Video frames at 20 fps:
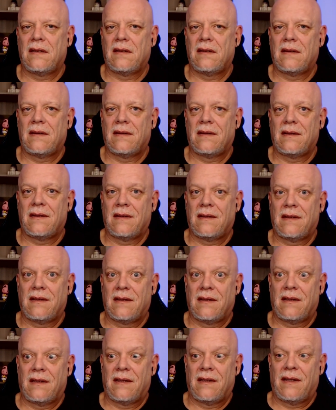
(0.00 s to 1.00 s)

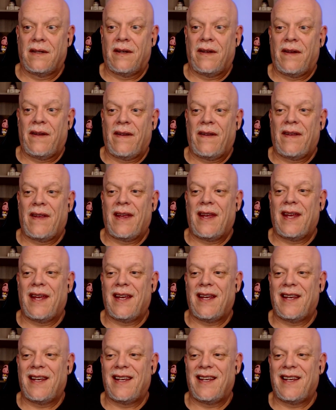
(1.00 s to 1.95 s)
Nobody speaks.